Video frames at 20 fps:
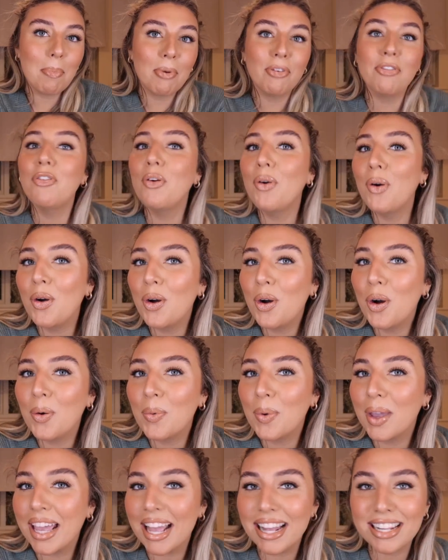Before
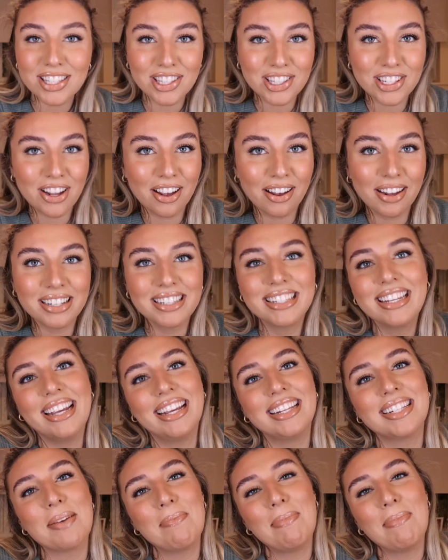we get started,